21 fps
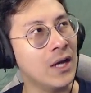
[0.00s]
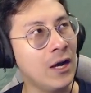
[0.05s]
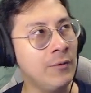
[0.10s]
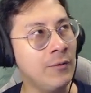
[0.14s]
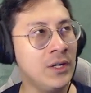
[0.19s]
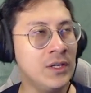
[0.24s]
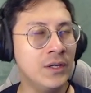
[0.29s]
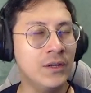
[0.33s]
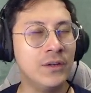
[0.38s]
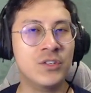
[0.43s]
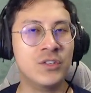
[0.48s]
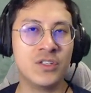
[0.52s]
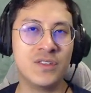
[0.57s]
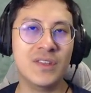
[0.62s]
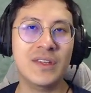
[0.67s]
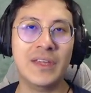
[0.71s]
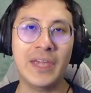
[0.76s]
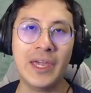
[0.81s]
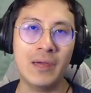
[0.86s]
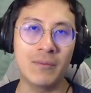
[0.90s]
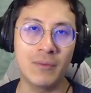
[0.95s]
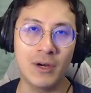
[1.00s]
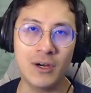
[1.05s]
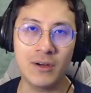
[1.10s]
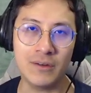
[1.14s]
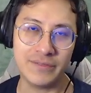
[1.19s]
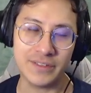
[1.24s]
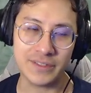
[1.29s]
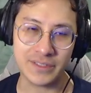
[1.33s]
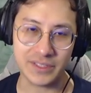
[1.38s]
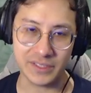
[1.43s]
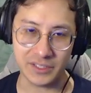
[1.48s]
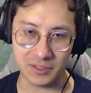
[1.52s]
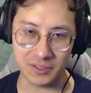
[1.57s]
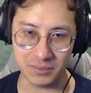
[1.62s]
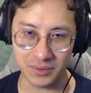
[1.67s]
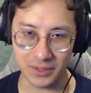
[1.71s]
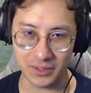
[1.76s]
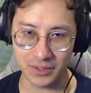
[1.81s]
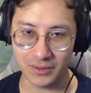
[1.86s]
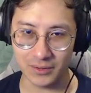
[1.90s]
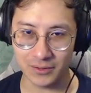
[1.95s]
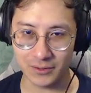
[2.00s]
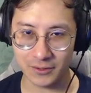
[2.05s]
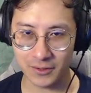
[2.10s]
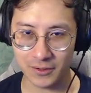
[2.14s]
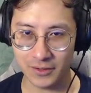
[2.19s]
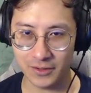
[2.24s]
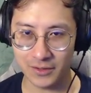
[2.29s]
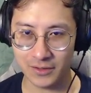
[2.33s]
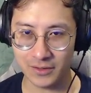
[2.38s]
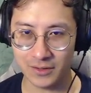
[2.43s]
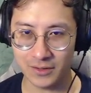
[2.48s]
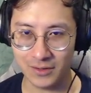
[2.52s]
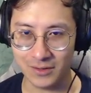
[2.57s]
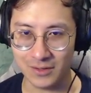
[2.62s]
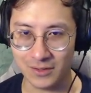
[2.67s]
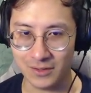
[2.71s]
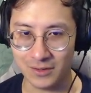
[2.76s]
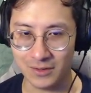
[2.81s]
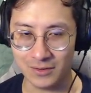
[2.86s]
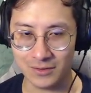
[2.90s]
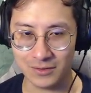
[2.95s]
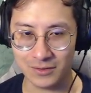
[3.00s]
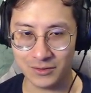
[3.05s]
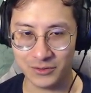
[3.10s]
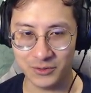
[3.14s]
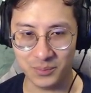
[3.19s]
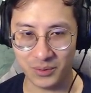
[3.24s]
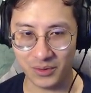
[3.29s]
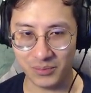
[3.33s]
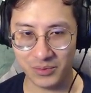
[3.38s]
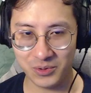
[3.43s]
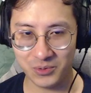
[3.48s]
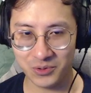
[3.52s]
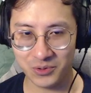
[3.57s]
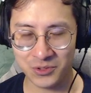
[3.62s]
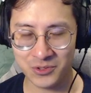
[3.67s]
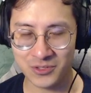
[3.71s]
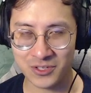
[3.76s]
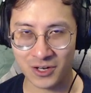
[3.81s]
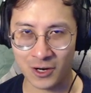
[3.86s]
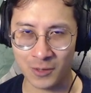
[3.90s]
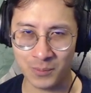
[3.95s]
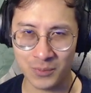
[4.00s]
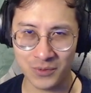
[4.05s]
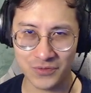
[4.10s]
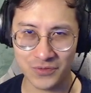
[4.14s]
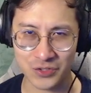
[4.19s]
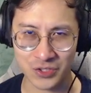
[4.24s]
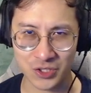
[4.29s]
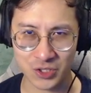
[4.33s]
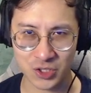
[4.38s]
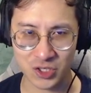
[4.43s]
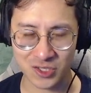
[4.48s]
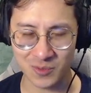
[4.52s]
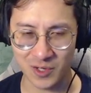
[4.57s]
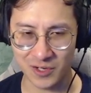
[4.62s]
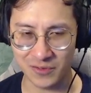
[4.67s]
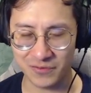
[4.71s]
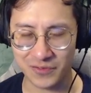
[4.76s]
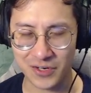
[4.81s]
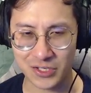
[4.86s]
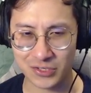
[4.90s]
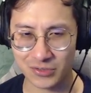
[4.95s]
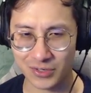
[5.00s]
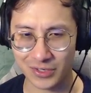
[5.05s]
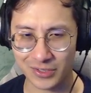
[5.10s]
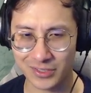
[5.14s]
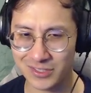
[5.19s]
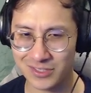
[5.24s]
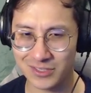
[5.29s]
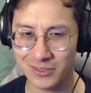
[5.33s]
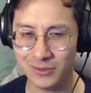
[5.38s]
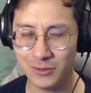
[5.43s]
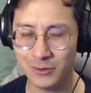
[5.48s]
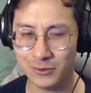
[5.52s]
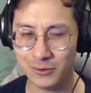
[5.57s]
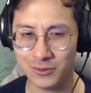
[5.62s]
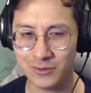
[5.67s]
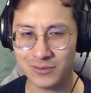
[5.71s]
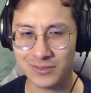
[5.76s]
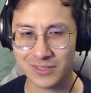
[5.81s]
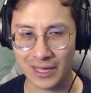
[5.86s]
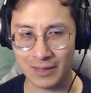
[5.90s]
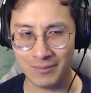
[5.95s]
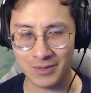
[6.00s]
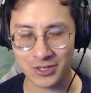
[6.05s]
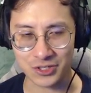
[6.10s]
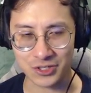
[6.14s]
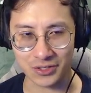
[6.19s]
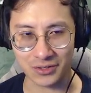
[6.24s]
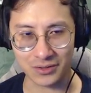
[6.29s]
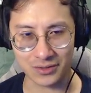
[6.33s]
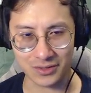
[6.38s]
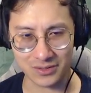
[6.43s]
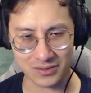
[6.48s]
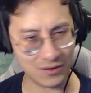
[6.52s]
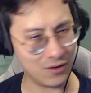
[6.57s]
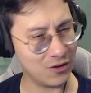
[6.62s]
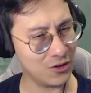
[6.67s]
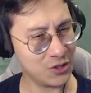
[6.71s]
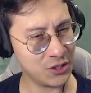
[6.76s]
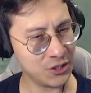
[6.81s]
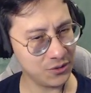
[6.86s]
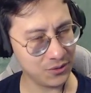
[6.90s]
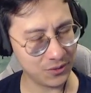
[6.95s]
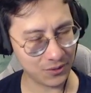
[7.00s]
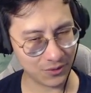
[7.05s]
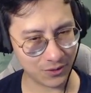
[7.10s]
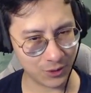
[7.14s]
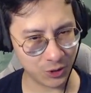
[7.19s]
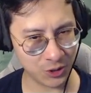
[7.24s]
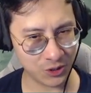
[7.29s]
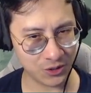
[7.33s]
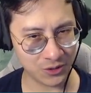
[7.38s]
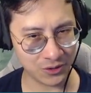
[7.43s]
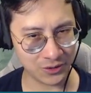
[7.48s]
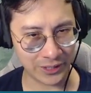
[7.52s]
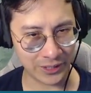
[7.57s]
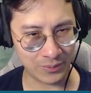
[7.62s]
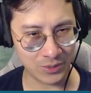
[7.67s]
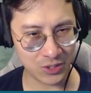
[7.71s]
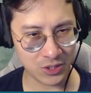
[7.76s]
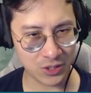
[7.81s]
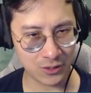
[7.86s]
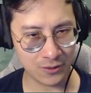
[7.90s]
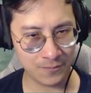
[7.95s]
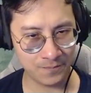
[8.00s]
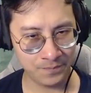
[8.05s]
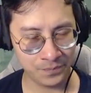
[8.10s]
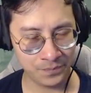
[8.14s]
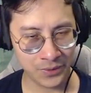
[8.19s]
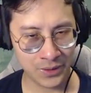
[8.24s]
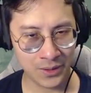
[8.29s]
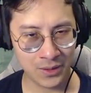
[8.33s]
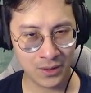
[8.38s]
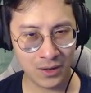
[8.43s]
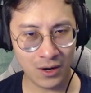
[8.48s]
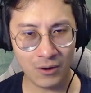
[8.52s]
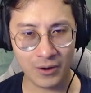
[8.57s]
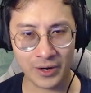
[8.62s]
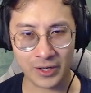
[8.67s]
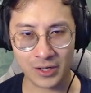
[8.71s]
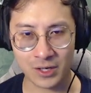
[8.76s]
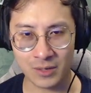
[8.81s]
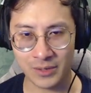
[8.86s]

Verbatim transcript: I mean, it's just a game, obviously, but uh, you probably wouldn't use a harpoon for such a small fish, right? Because you you damage it, aren't you? Aren't you gonna damage it? All right,